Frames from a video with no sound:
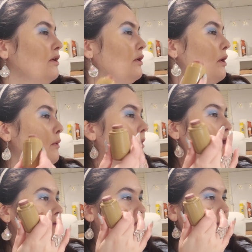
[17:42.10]
Go
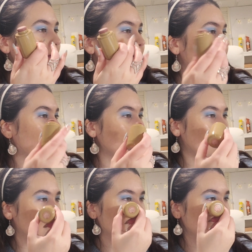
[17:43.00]
very
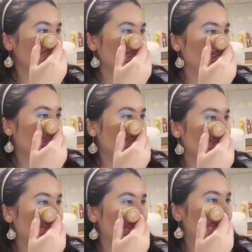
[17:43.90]
close
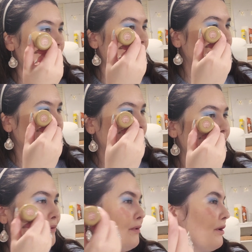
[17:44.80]
above
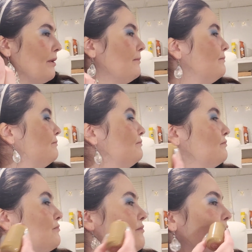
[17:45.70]
your
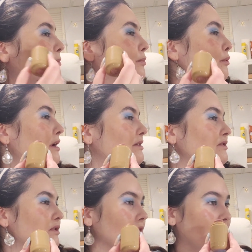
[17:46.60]

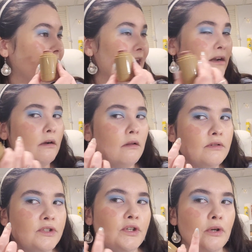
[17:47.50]
bronzer, like kind of
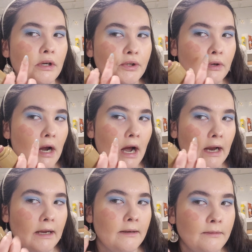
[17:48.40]
close to your under
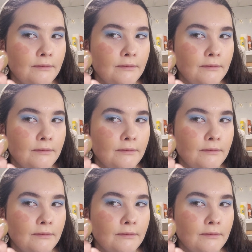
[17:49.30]
eye.